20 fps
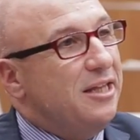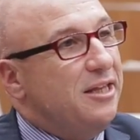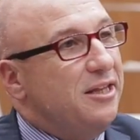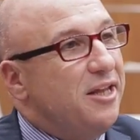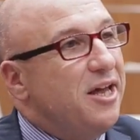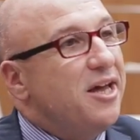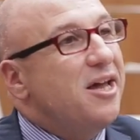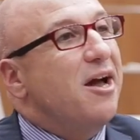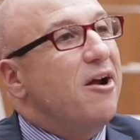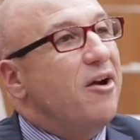
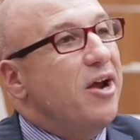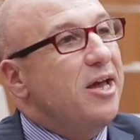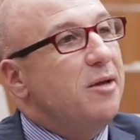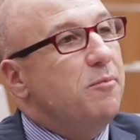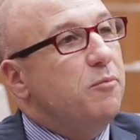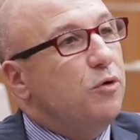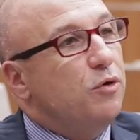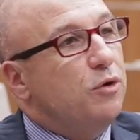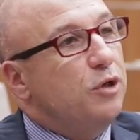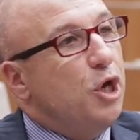they are
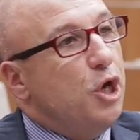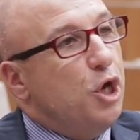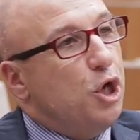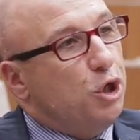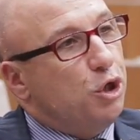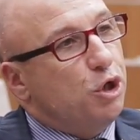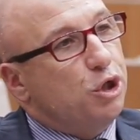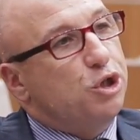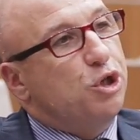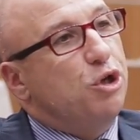able
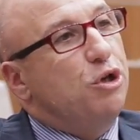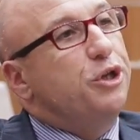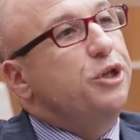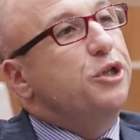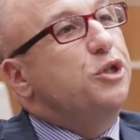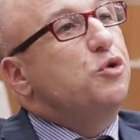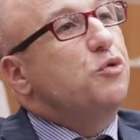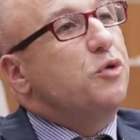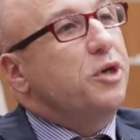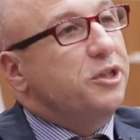not only to